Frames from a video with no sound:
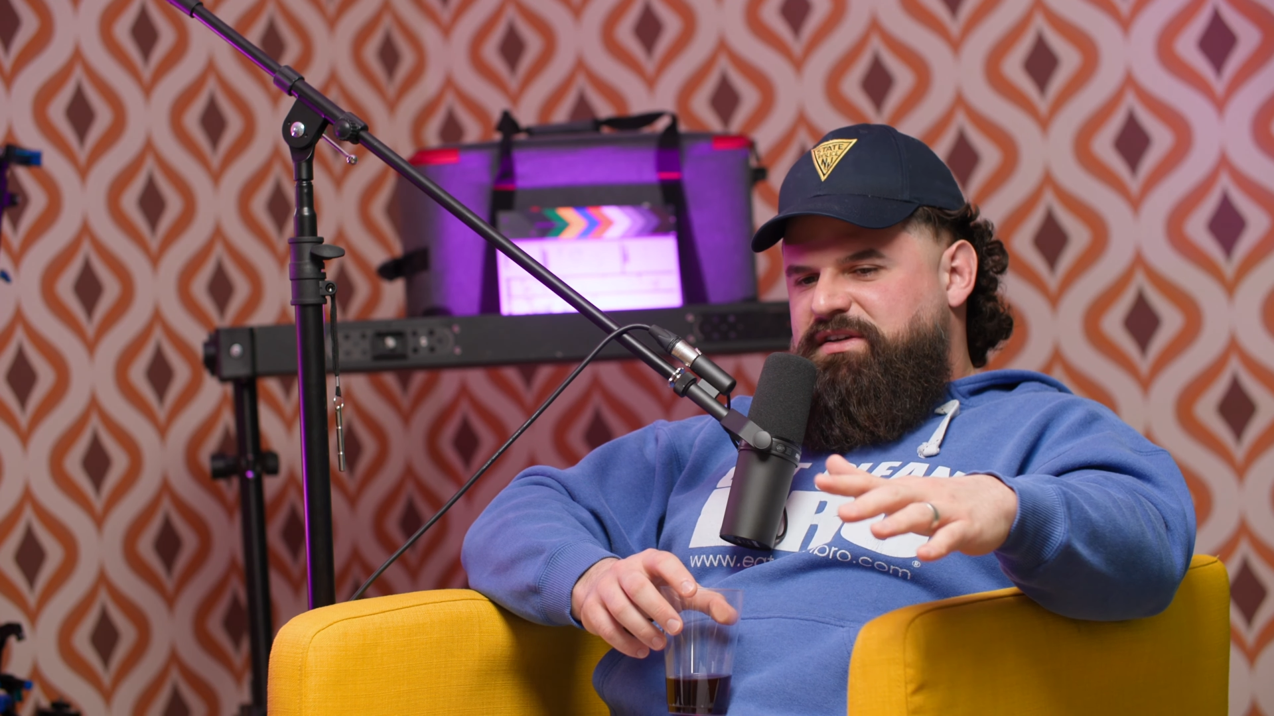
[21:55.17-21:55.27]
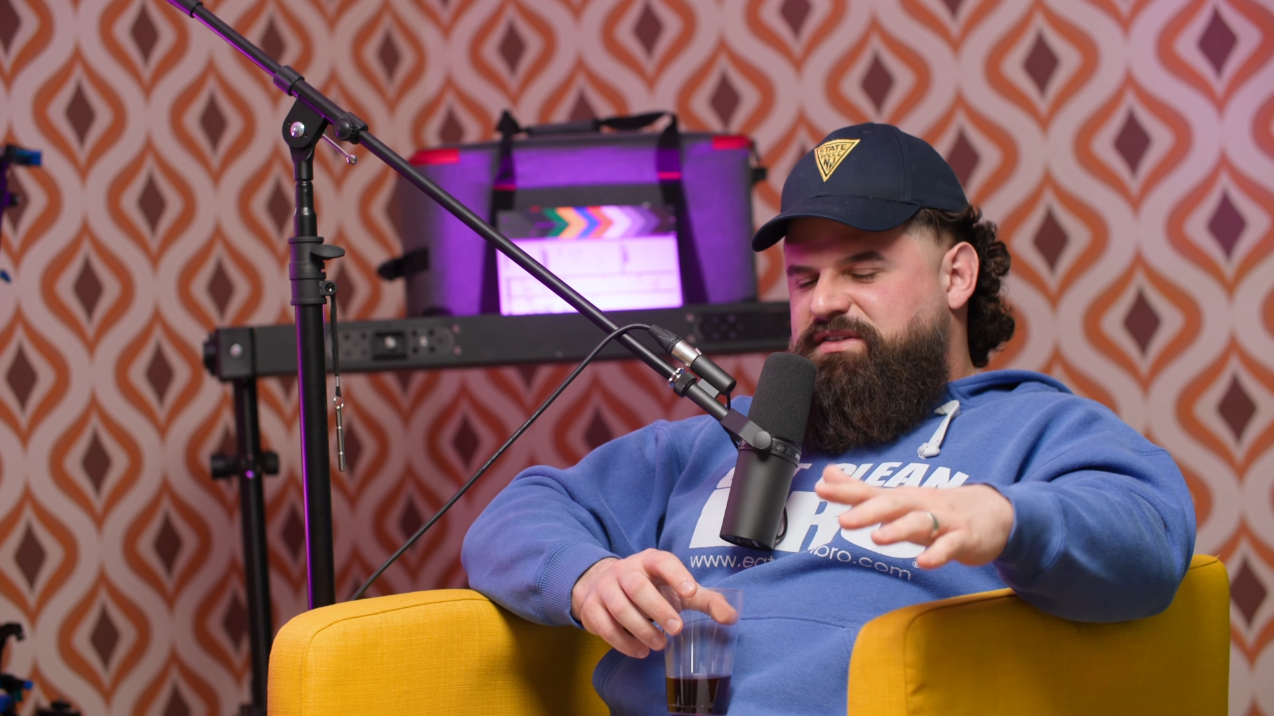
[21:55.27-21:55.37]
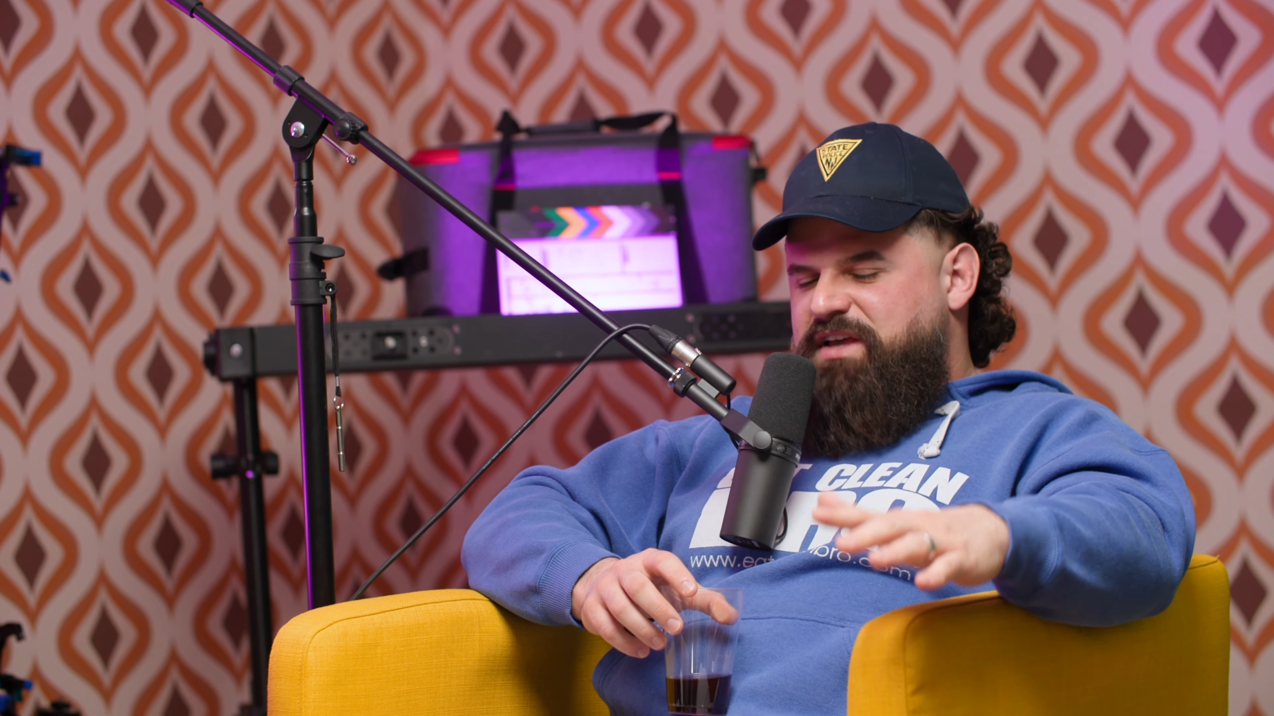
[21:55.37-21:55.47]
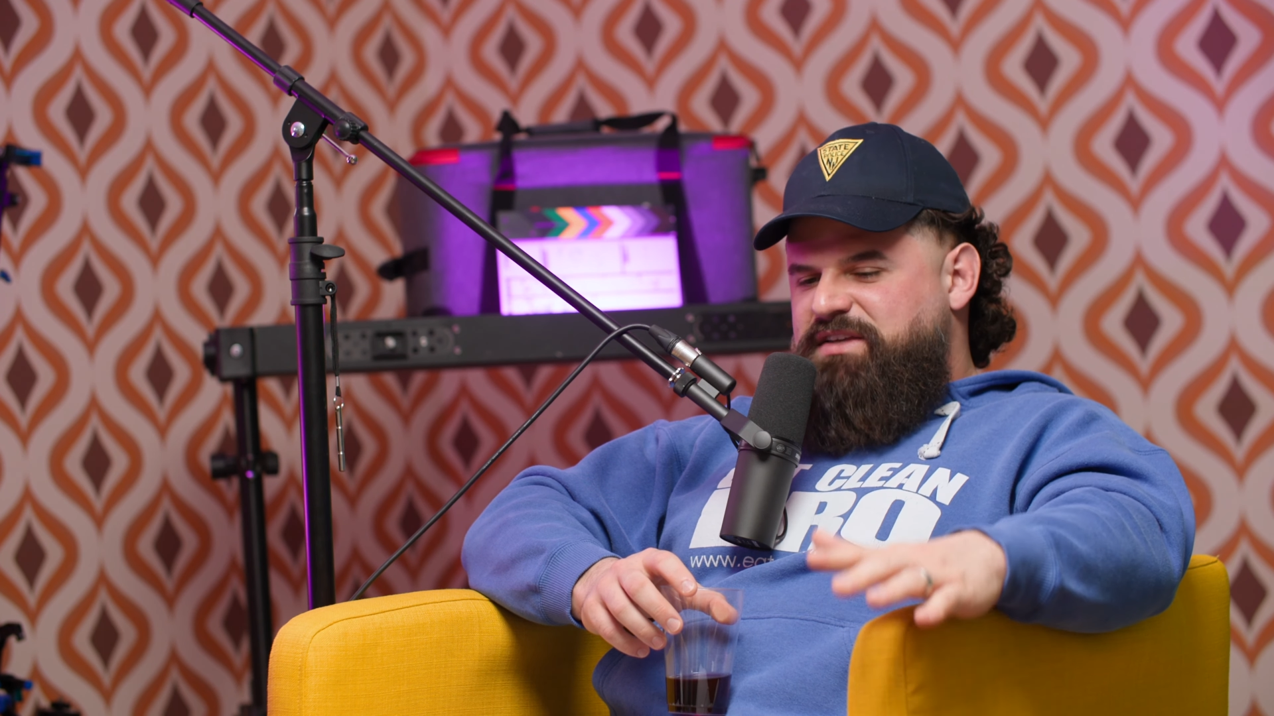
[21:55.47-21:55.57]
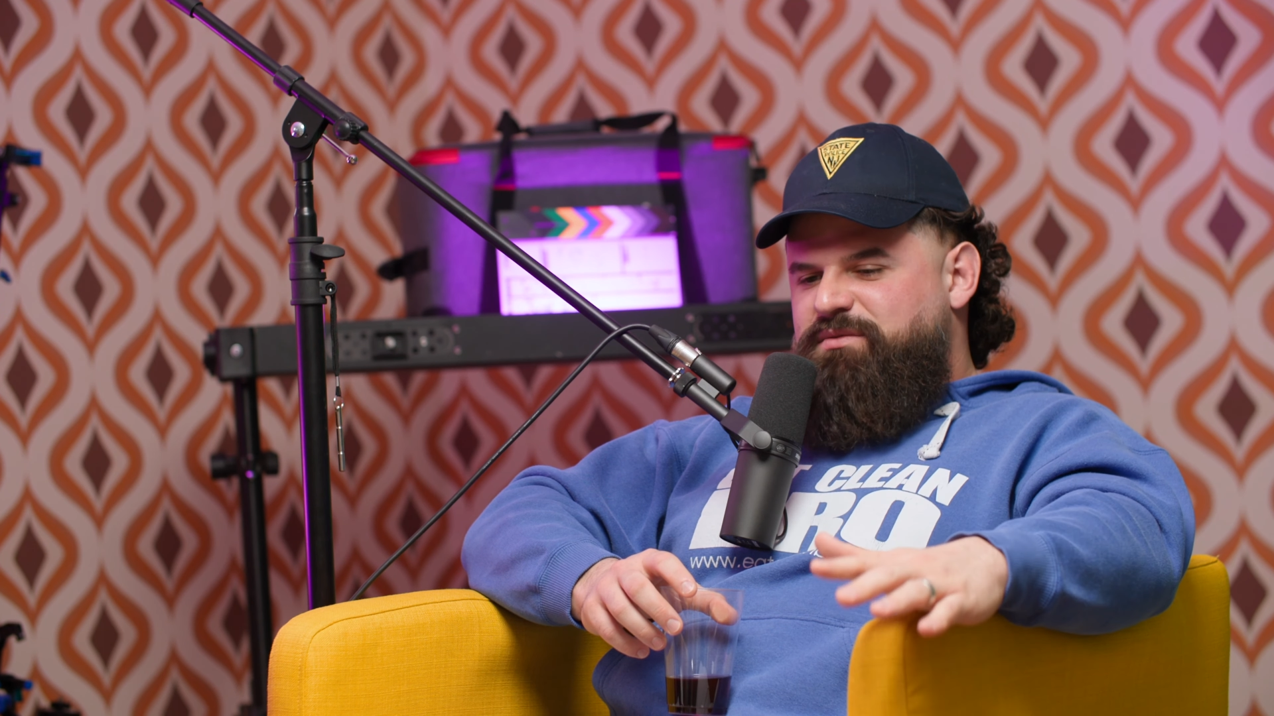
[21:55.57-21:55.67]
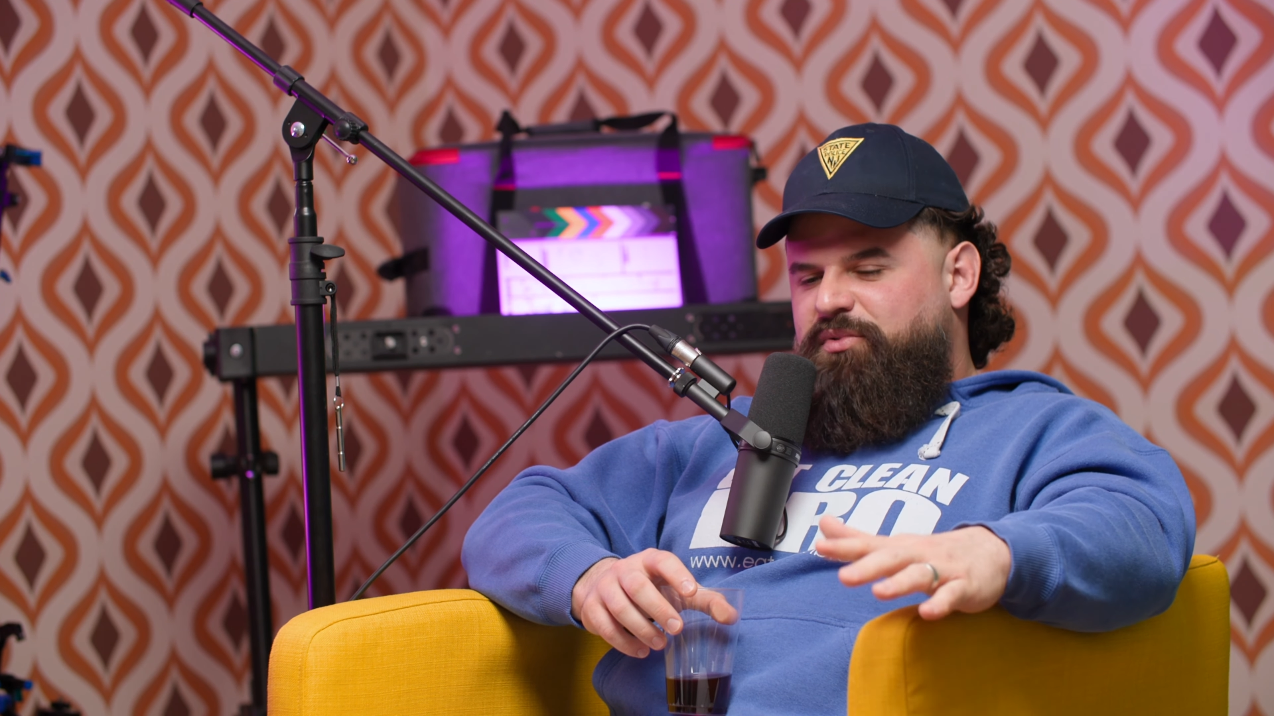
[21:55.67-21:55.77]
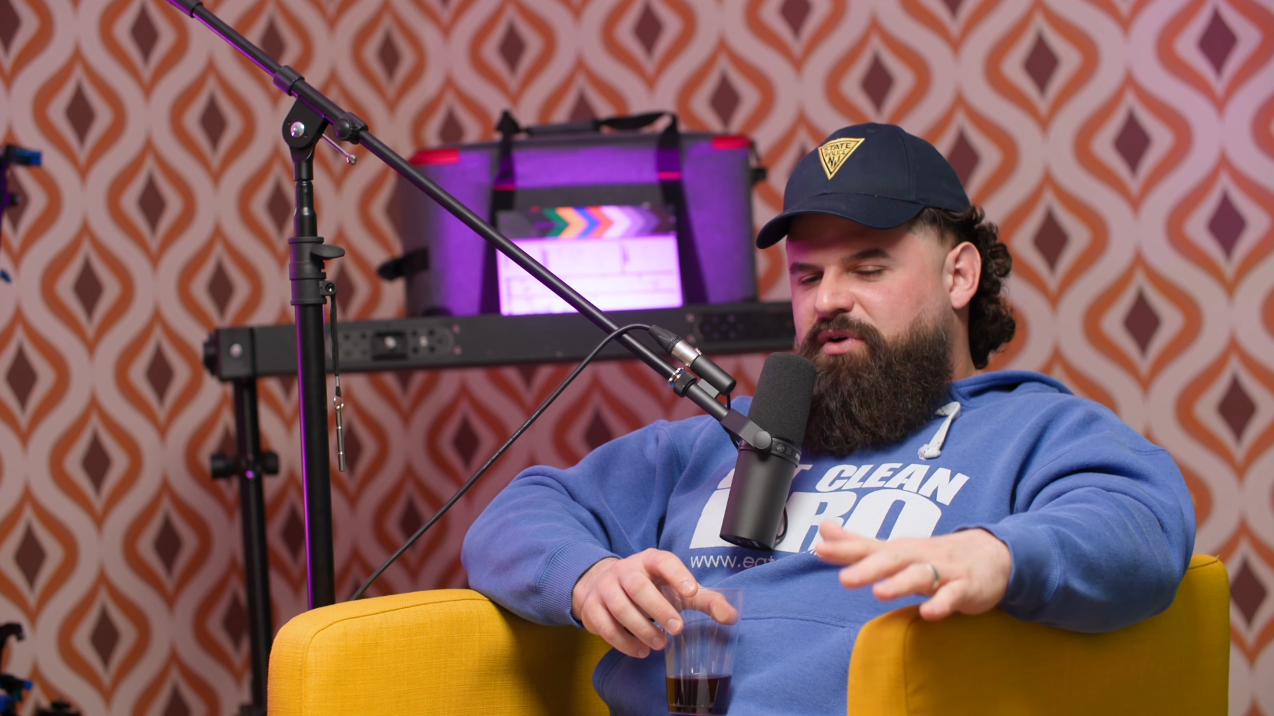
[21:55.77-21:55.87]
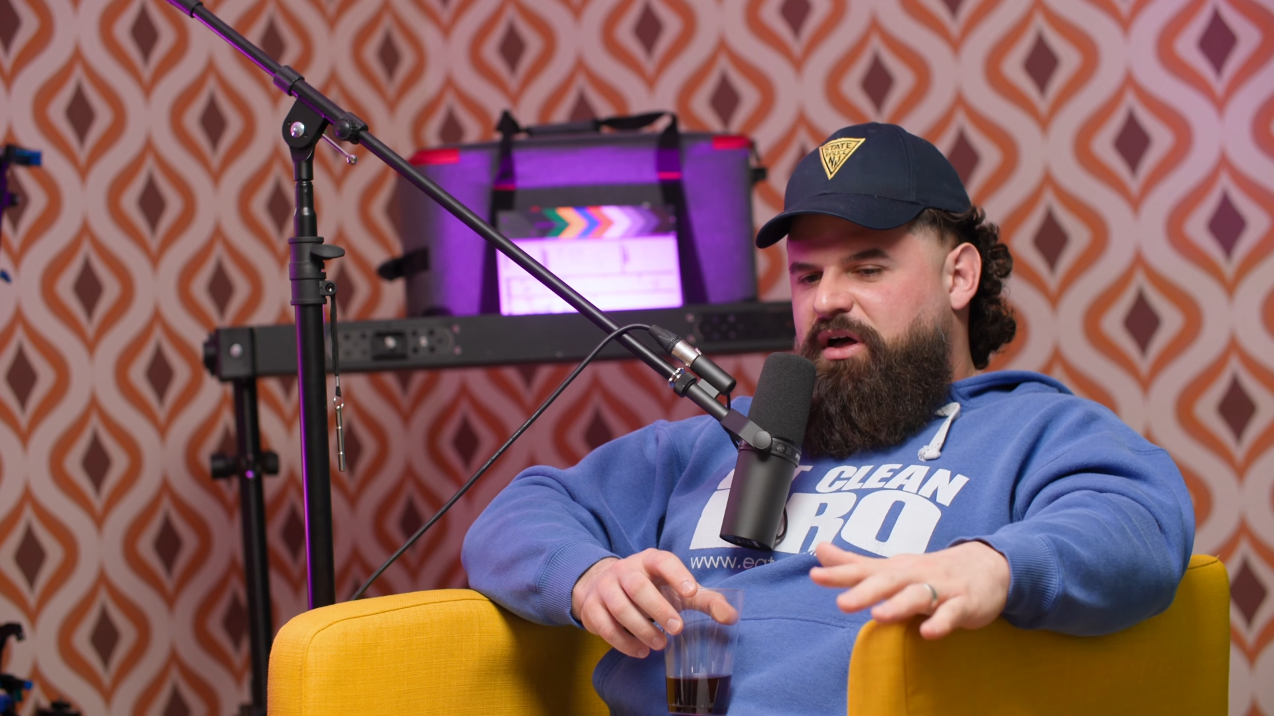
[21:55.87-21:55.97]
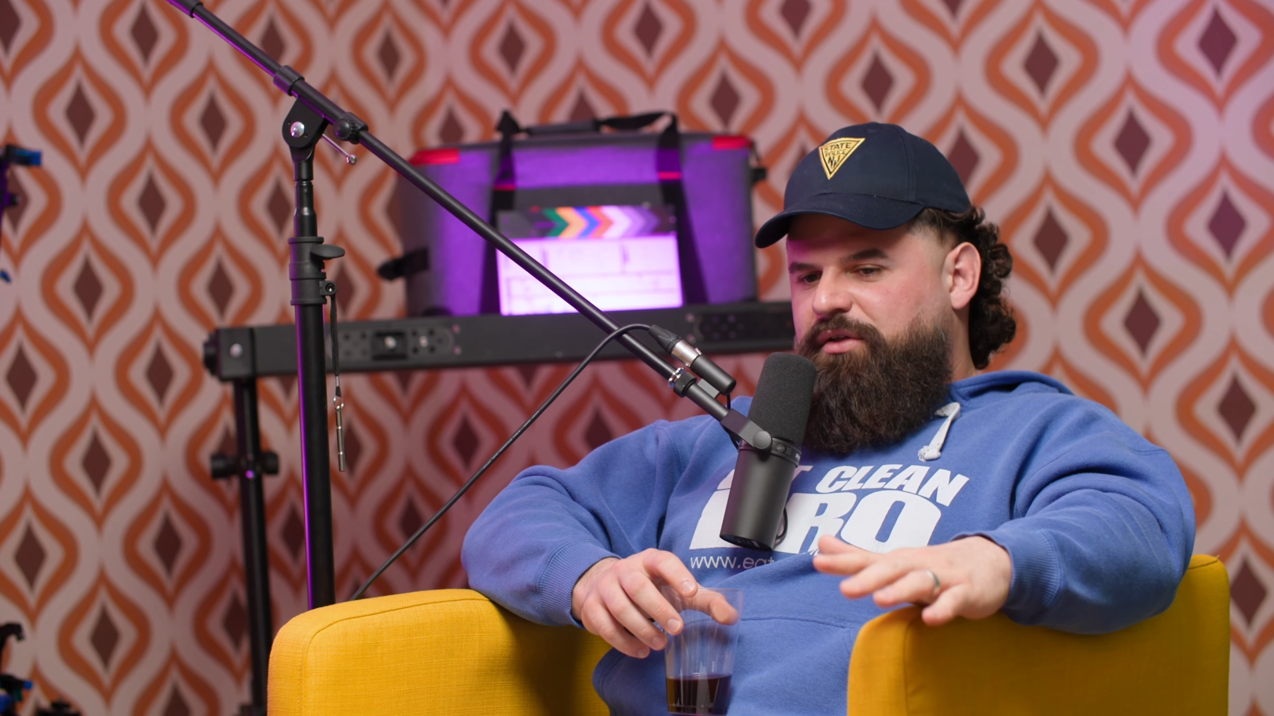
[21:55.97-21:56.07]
accessible,